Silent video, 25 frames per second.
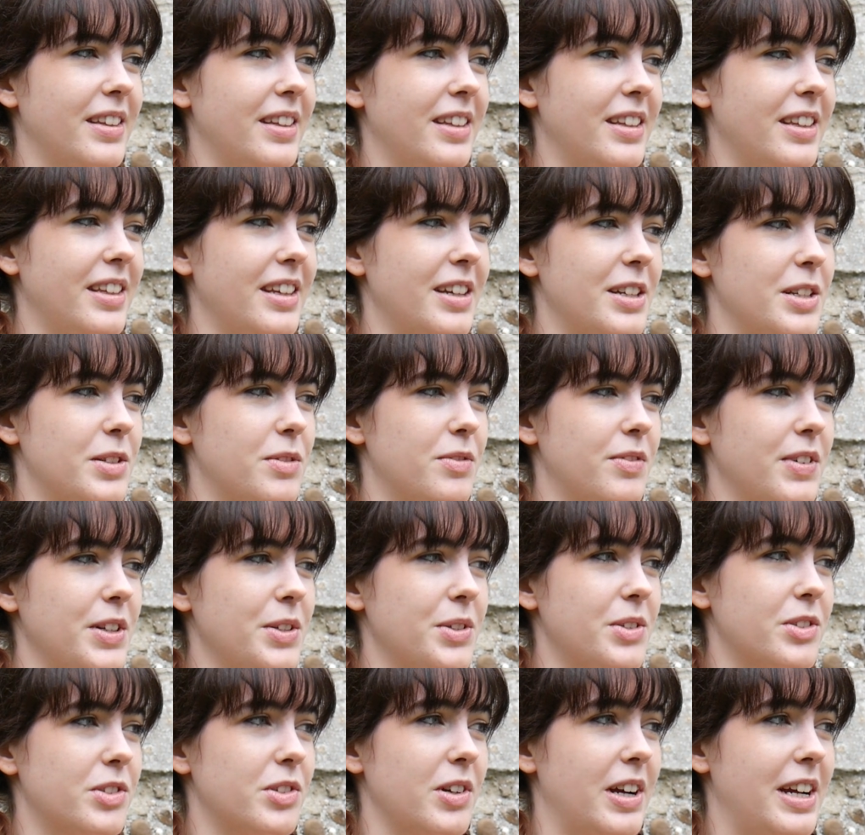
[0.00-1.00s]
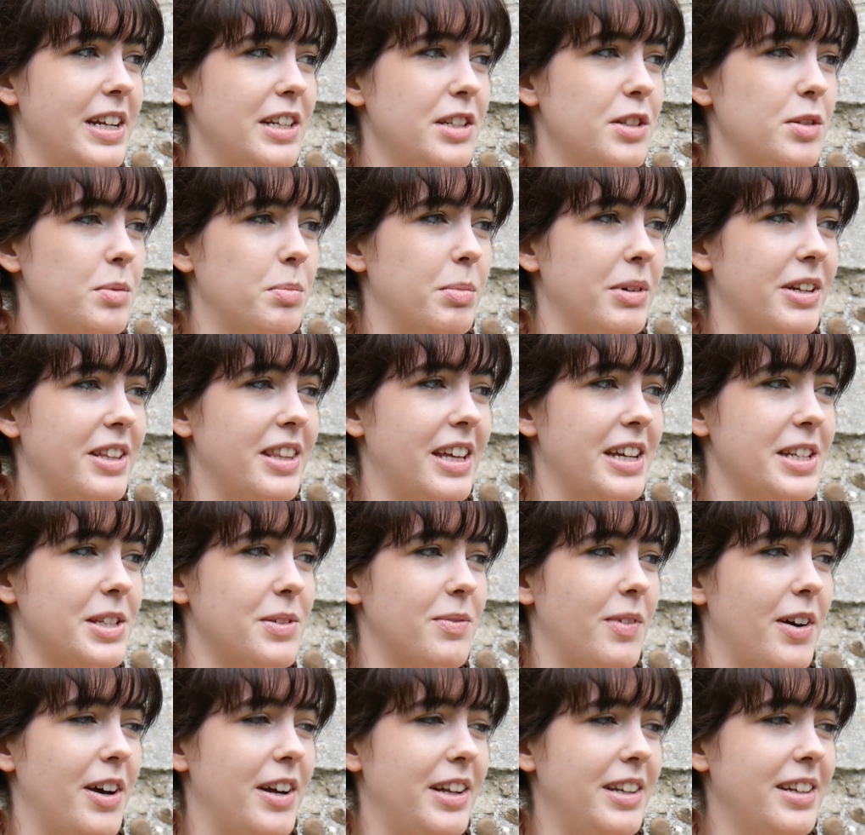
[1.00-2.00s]
Yeah, it feels strange, but that's
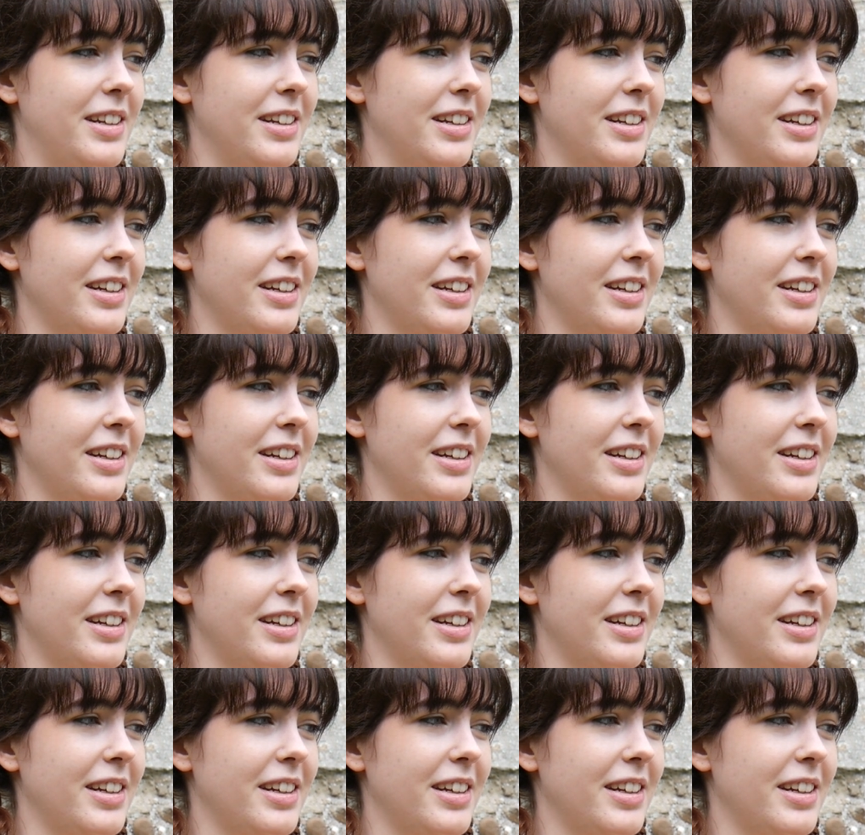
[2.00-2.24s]
fine.